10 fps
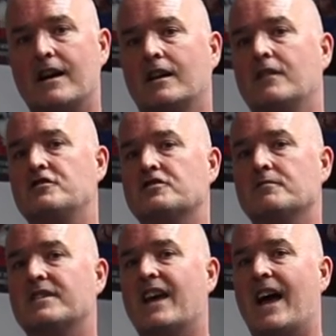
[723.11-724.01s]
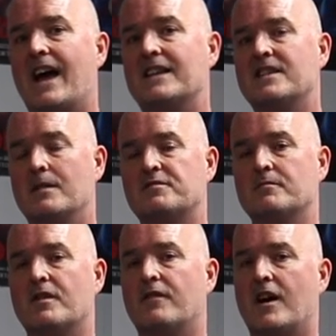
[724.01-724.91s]
That gives you some care tips,
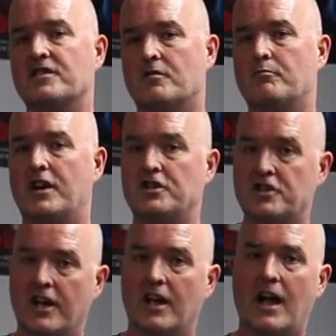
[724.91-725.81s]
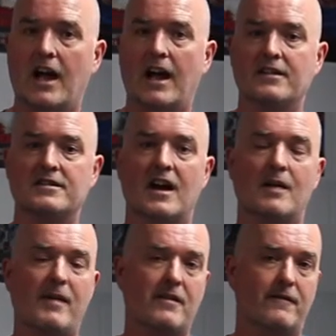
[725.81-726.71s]
some advice on pitching and
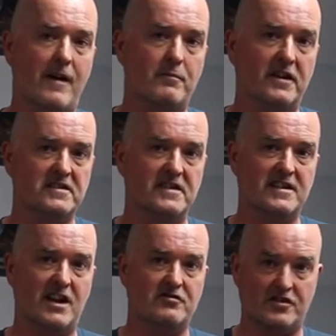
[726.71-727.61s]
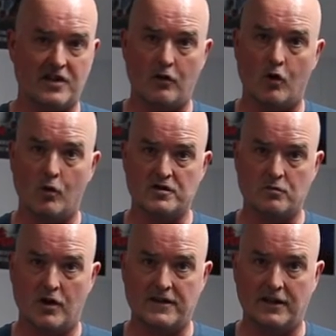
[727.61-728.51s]
about the fabrics, etc. So
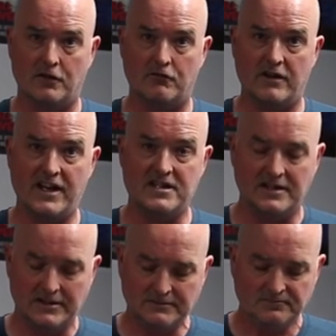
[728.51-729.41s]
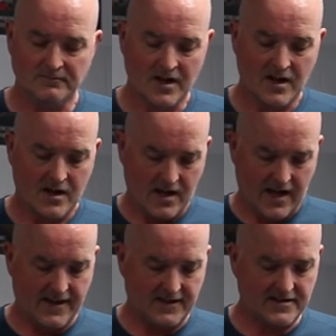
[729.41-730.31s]
always worth a little read.
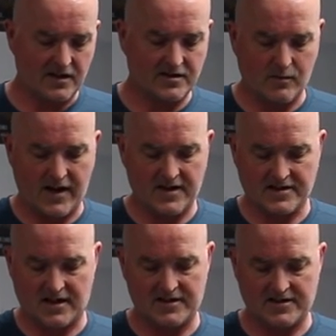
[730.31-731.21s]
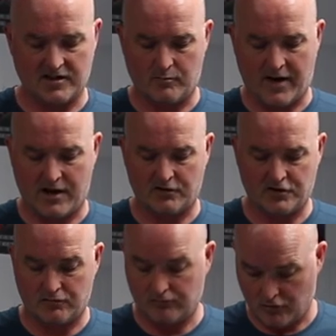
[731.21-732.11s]
And then tucked away inside this little
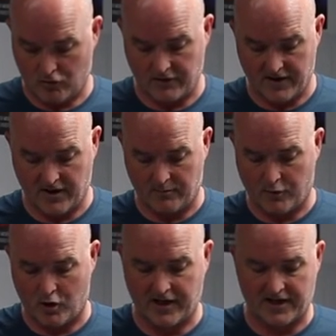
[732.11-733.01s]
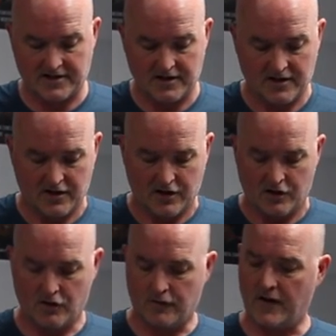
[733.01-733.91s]
pouch or in the other pocket,
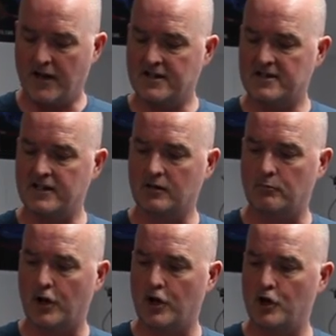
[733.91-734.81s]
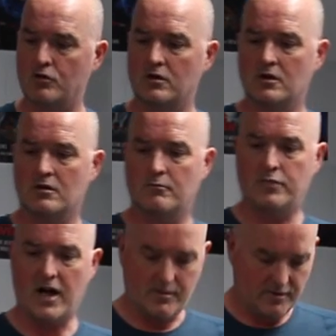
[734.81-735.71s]
you'll find this little blue
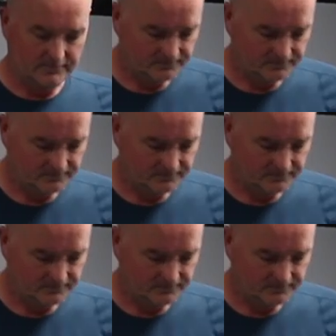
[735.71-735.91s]
pipe.